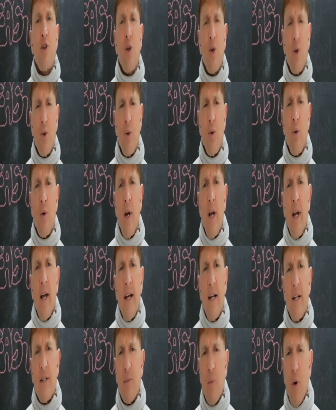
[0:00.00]
two
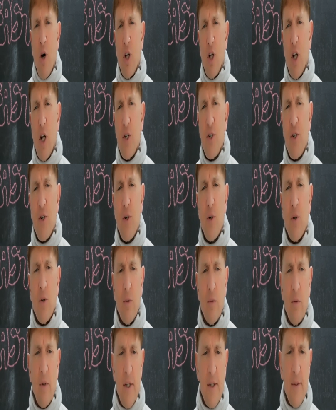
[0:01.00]
is more
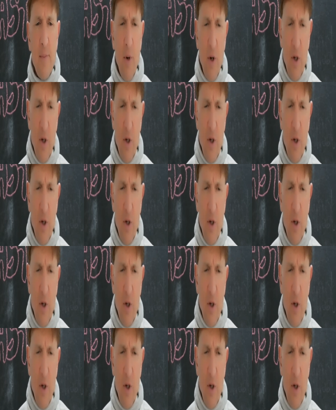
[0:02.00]
logical. It's